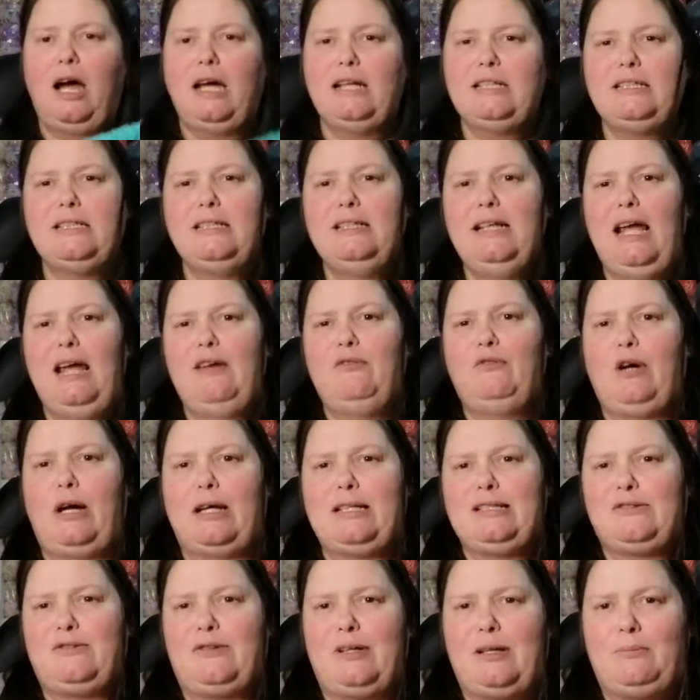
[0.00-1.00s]
I didn't have
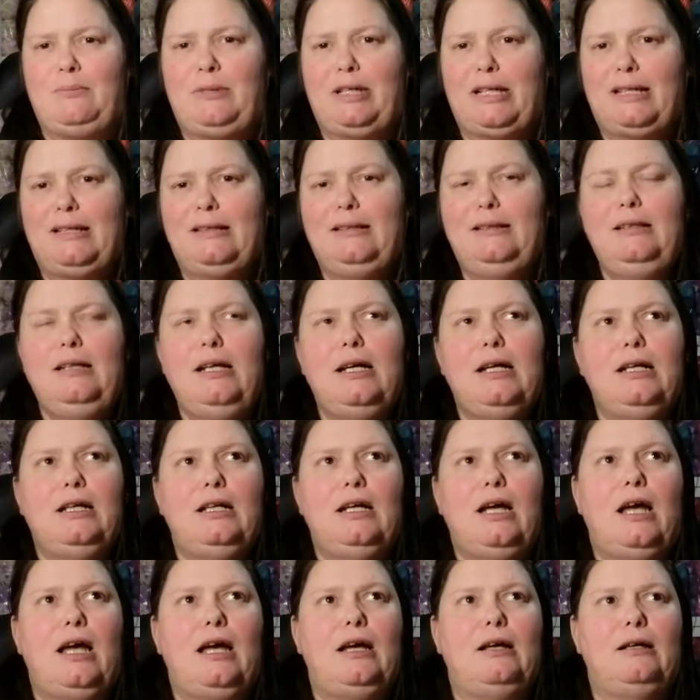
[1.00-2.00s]
ice cream yarn,
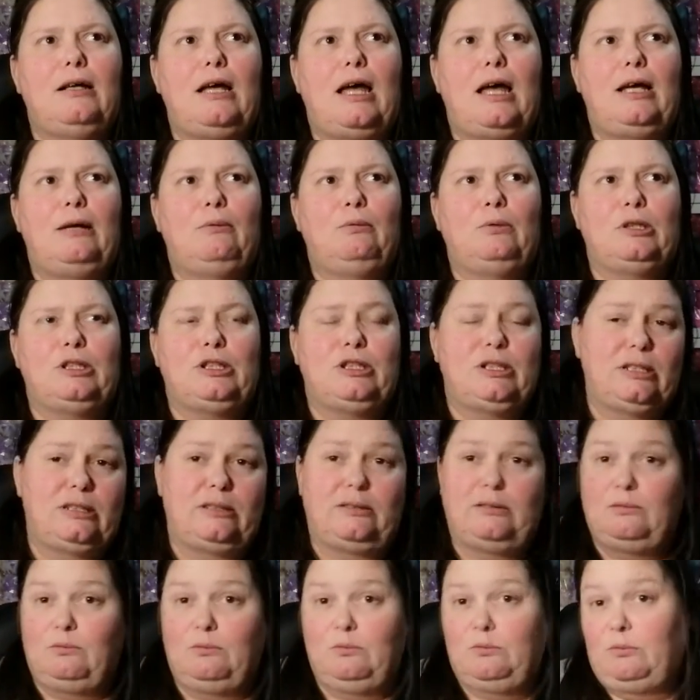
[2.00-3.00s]
which
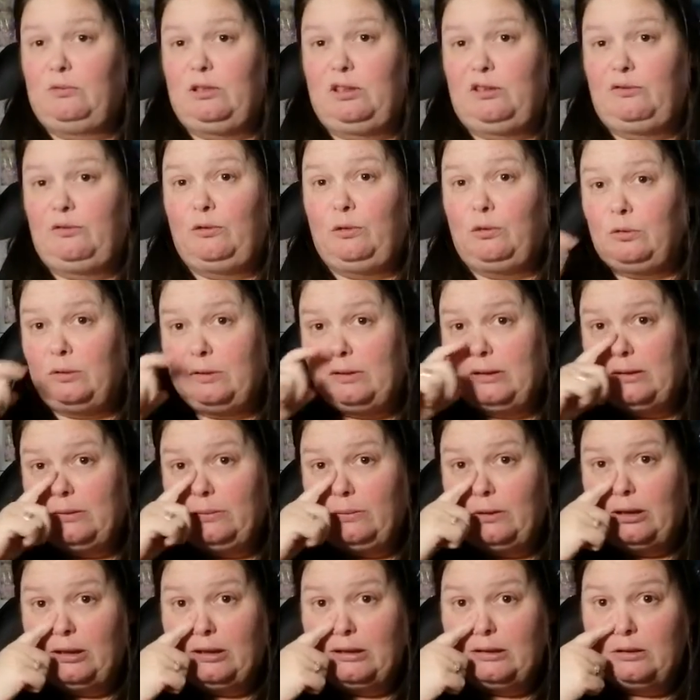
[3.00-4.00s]
it of course
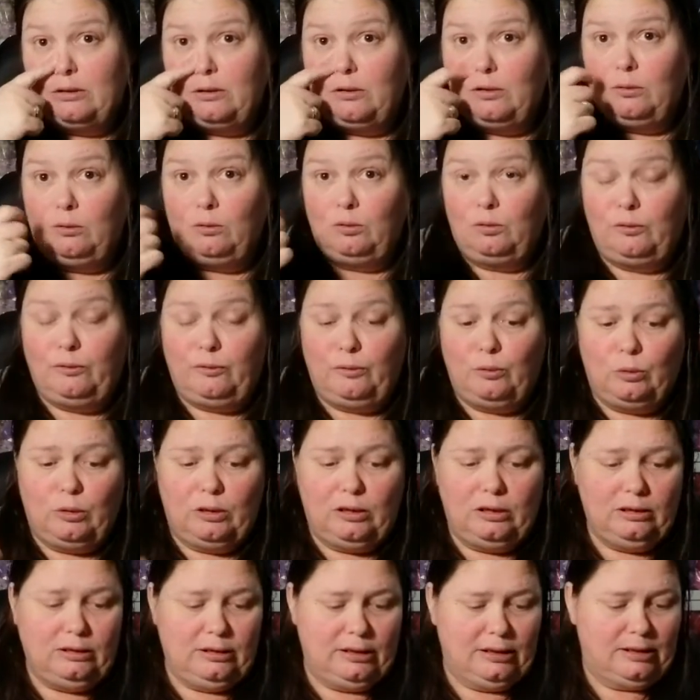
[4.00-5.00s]
is what it is called
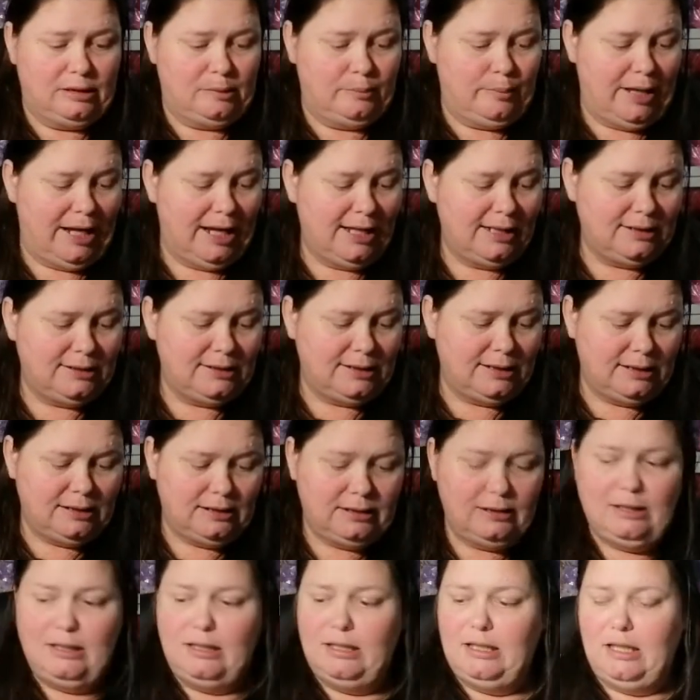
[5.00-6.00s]
for in the
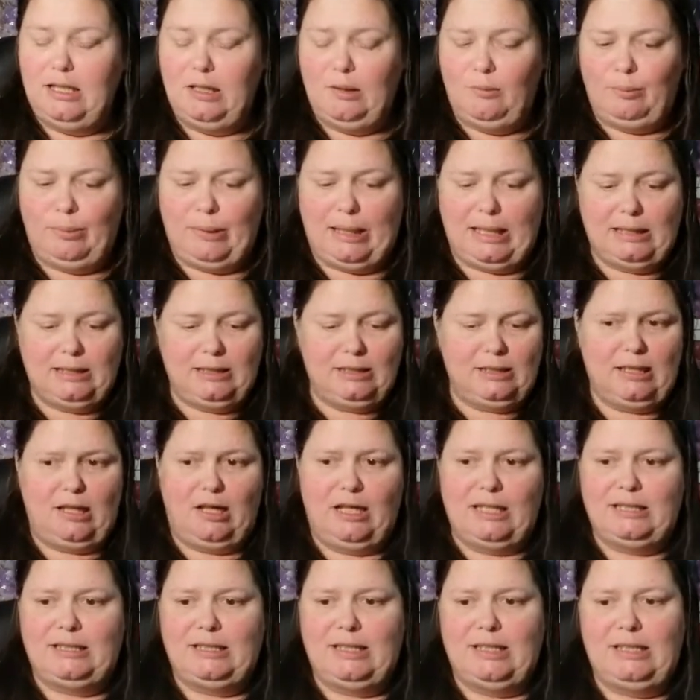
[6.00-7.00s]
pattern, but
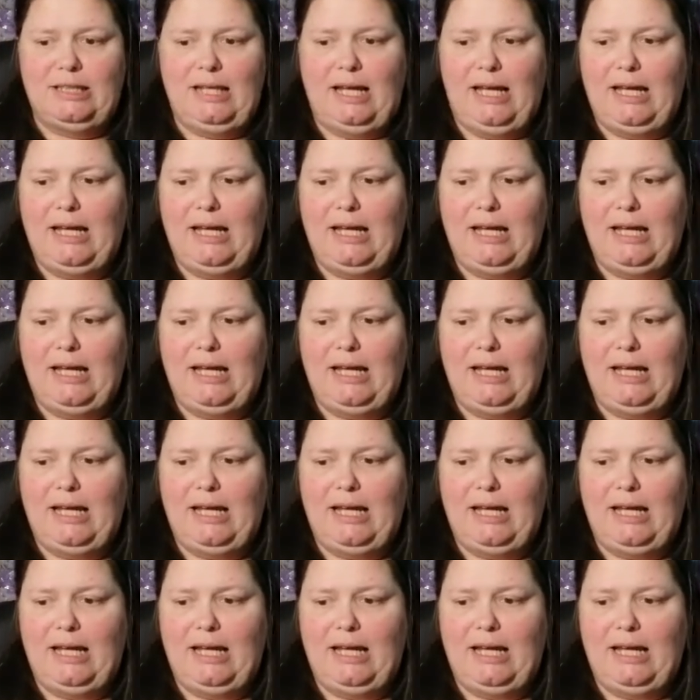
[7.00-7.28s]
I did